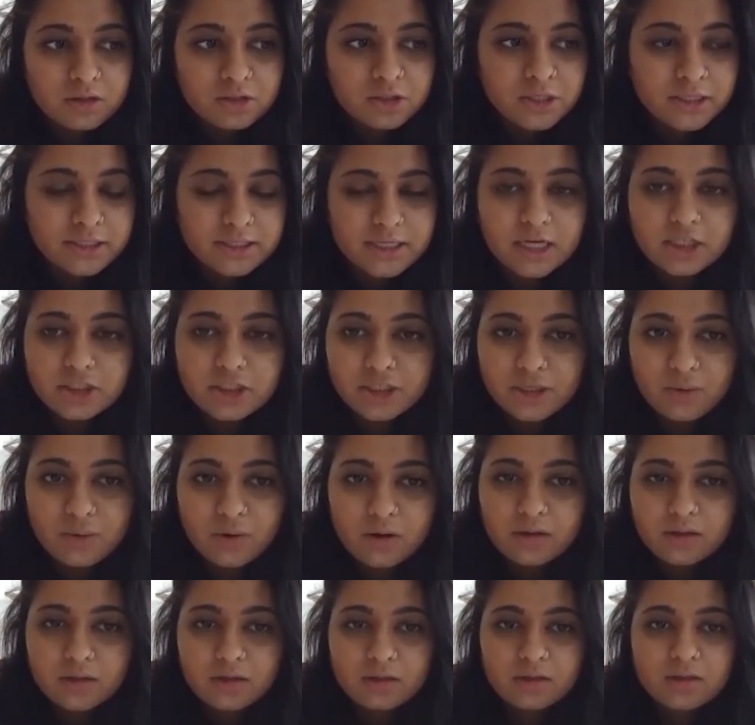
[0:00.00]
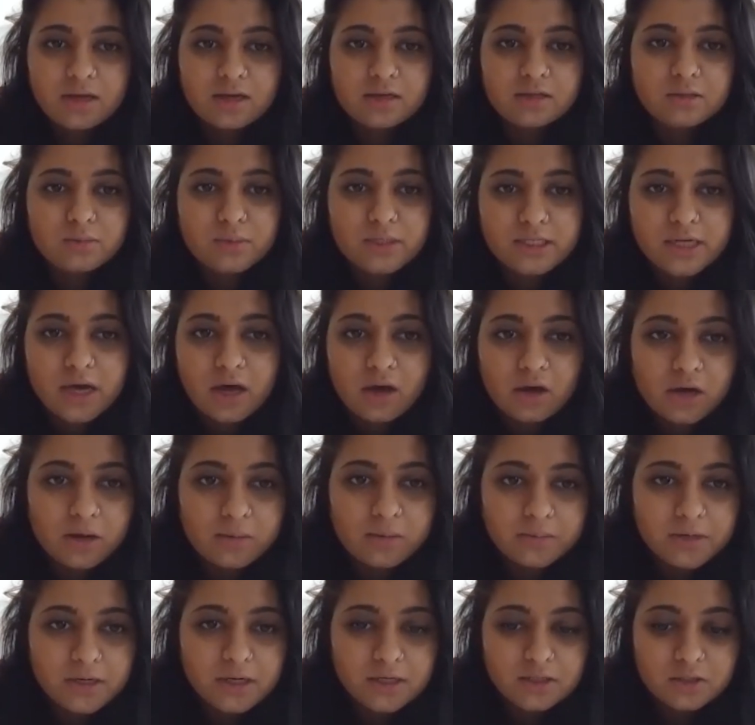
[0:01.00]
That's actually one of the things we tell
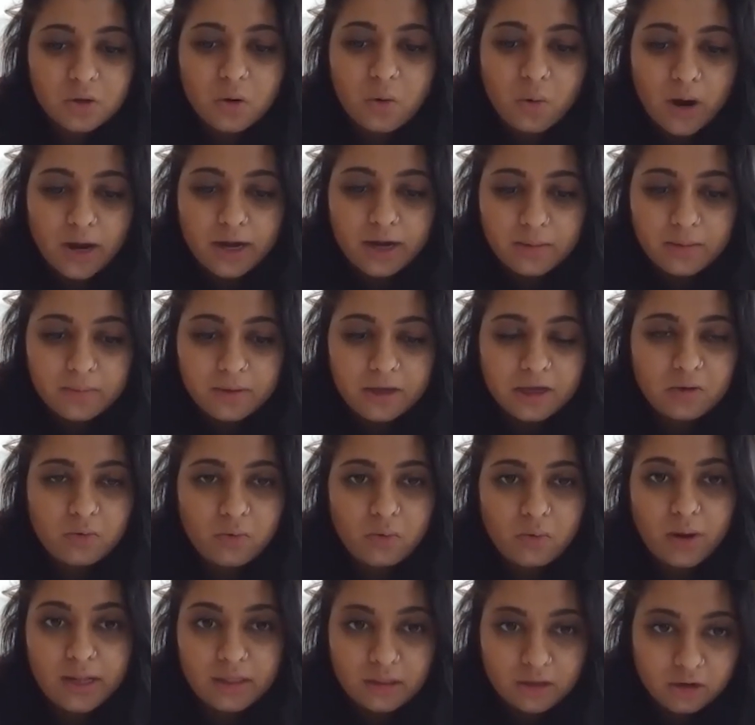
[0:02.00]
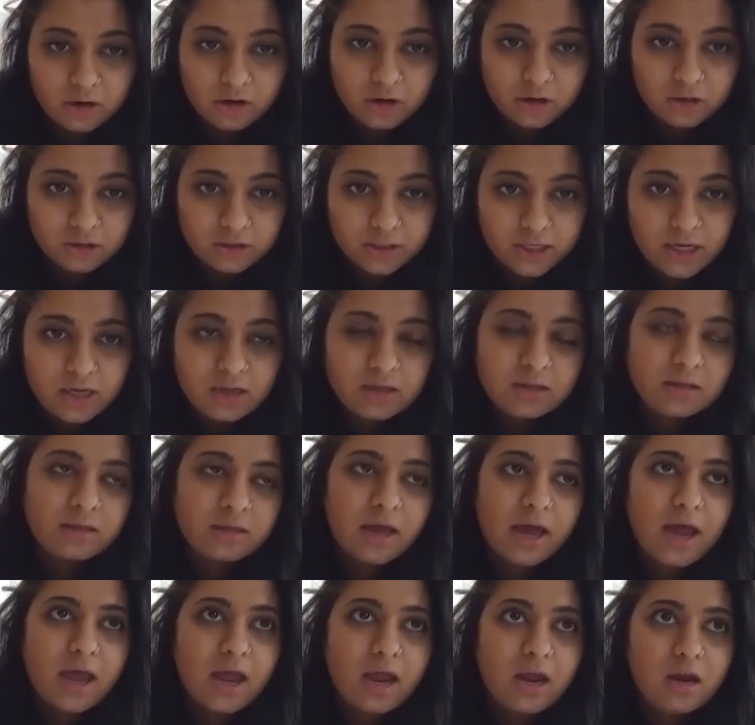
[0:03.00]
companies quite a bit when they're early,
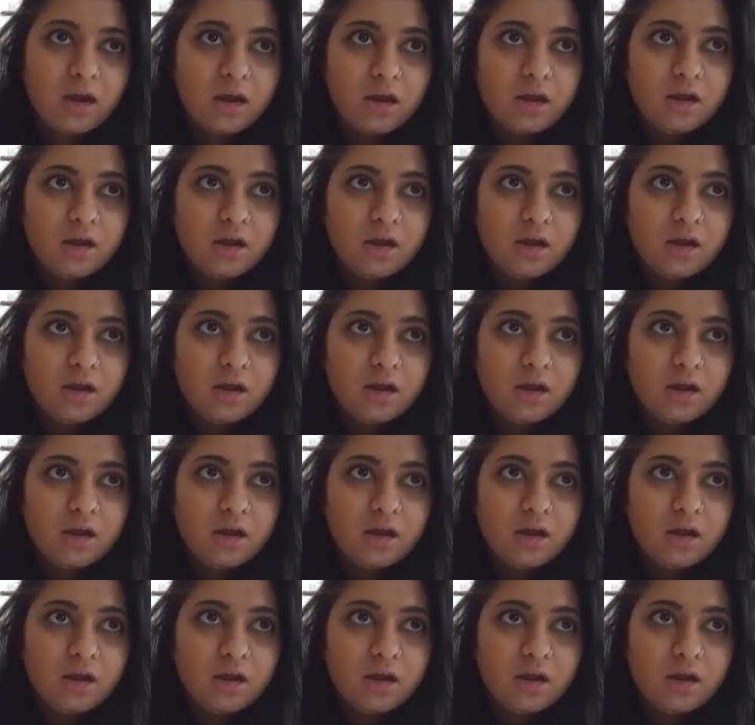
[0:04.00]
that